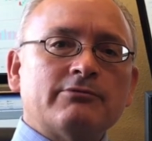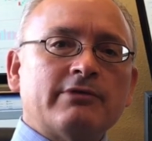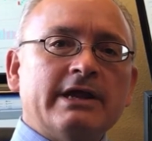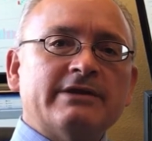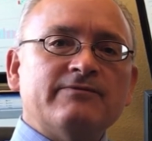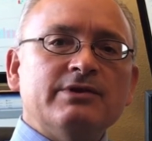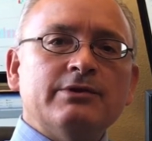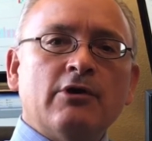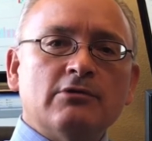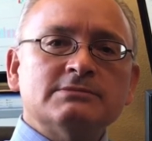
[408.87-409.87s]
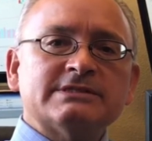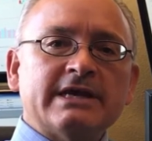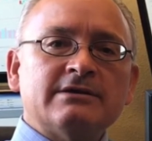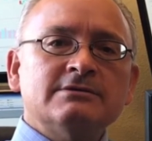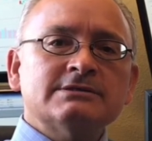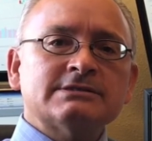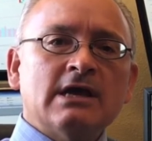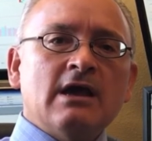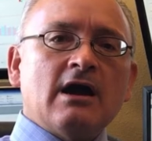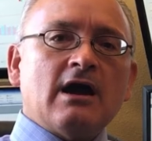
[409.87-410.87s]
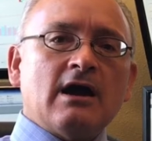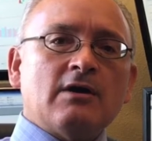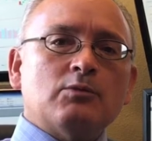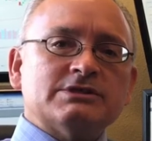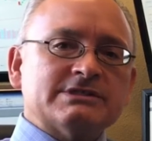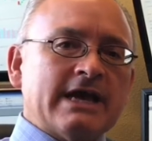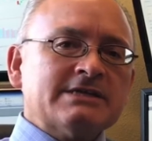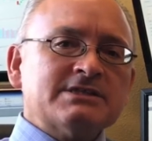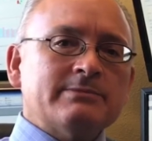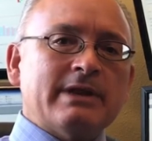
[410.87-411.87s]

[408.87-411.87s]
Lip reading: rate of new home sales, which has actually